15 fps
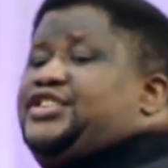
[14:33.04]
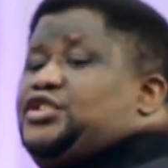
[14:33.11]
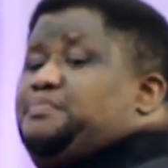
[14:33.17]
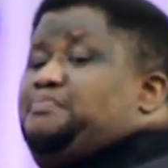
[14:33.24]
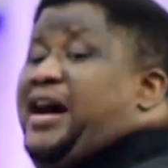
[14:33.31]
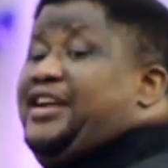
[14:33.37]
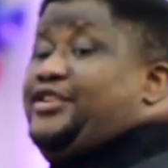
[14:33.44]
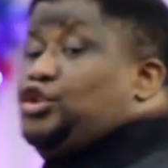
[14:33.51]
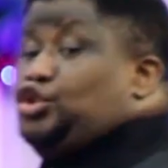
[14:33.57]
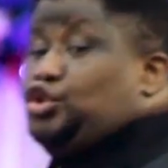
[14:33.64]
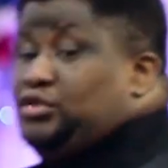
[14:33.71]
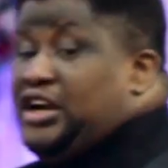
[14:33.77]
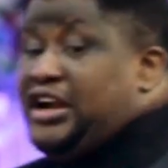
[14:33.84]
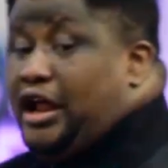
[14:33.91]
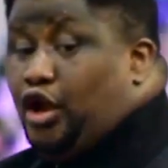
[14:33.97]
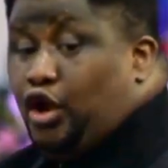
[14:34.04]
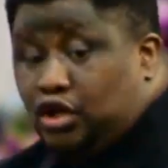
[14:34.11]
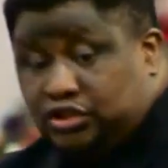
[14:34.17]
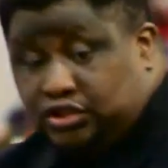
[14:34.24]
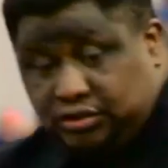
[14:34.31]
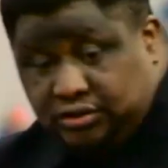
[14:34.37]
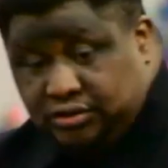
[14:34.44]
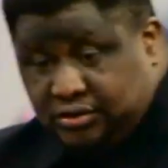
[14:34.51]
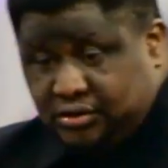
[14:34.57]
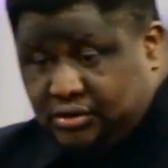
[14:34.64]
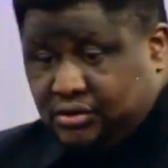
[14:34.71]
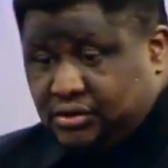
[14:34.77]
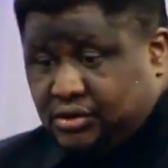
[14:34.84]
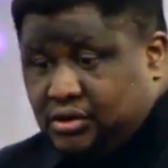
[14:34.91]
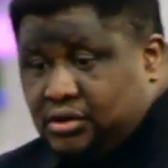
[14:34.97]
is bad, your children are lost.
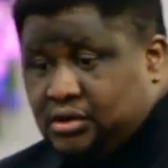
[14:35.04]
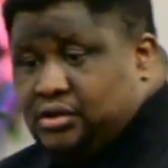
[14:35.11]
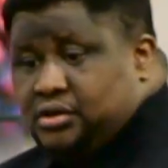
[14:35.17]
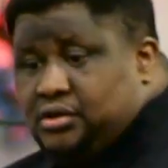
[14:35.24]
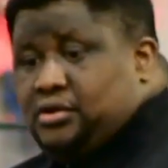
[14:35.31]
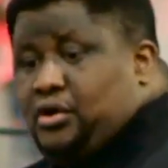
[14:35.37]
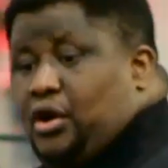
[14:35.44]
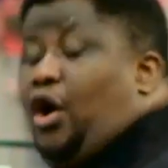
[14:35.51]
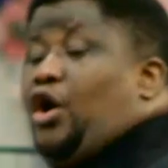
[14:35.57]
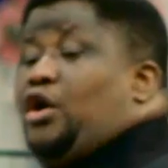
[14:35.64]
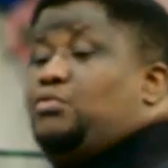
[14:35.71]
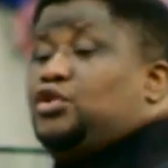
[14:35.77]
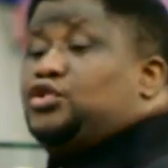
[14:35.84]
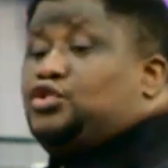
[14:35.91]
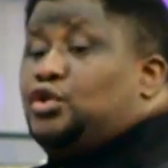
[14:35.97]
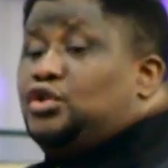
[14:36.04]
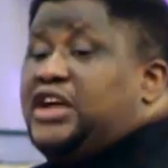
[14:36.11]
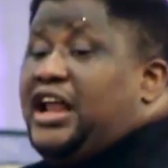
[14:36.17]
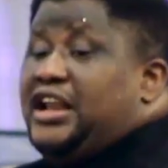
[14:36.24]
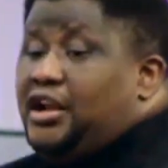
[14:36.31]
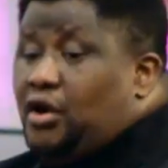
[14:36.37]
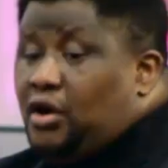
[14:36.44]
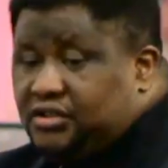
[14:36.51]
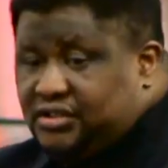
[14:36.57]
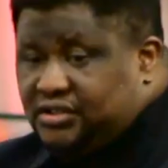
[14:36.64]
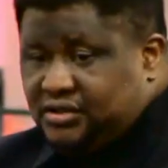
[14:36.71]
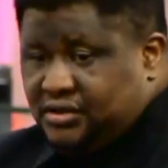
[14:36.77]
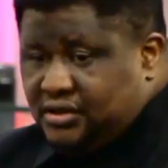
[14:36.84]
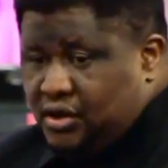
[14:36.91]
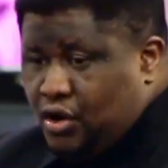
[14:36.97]
Almost totally
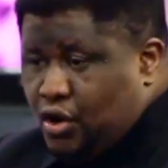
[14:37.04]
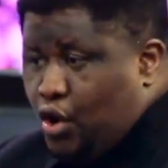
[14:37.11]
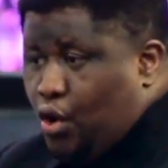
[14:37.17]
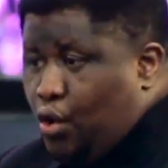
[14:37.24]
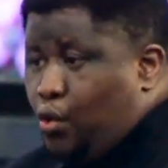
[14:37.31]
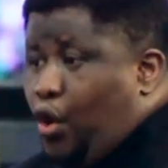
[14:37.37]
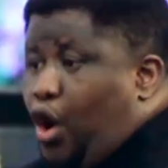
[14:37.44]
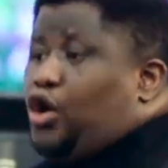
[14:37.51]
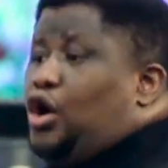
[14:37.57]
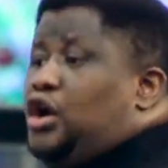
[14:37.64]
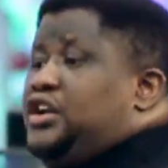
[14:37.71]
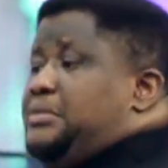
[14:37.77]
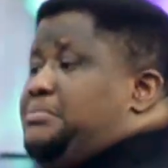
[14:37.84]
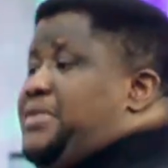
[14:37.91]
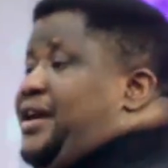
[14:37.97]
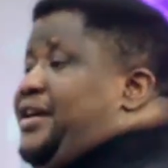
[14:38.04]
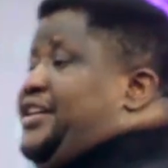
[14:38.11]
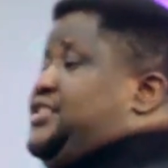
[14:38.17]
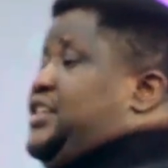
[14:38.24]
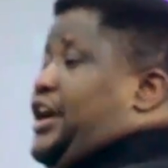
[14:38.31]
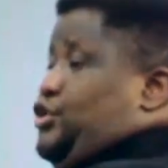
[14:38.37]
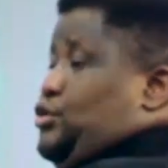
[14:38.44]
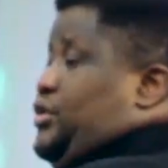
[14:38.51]
lost. Work on the marriage and you